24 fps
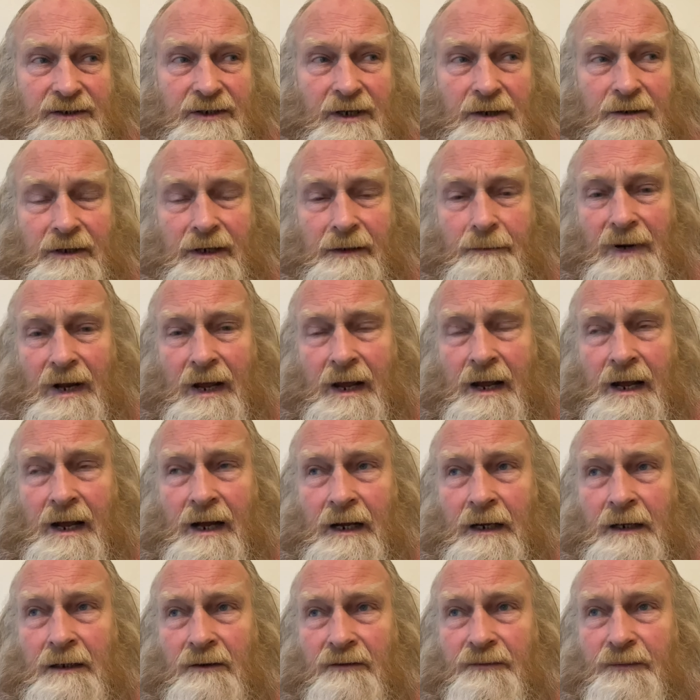Tony
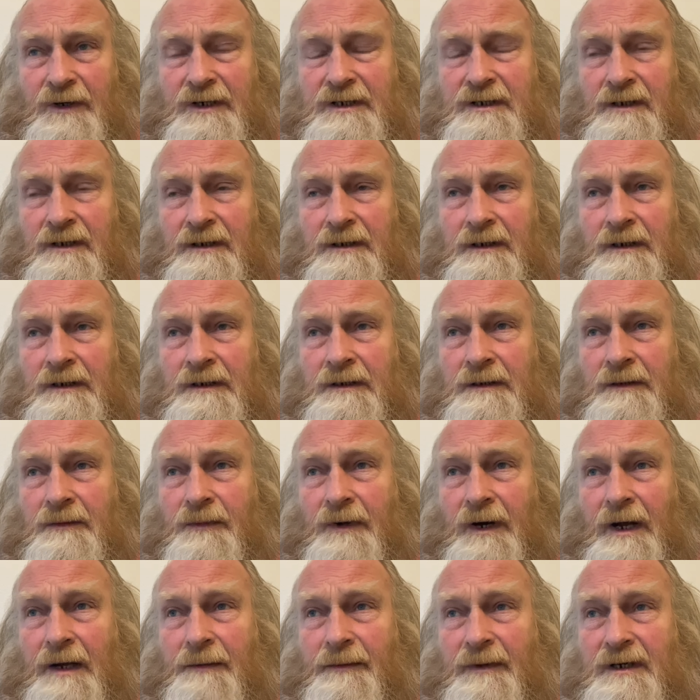Blair of Britain, the
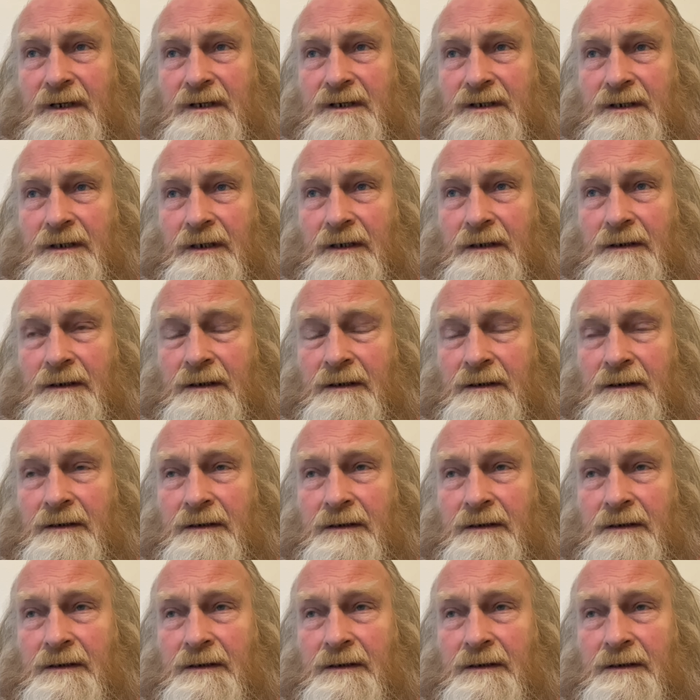Prime Minister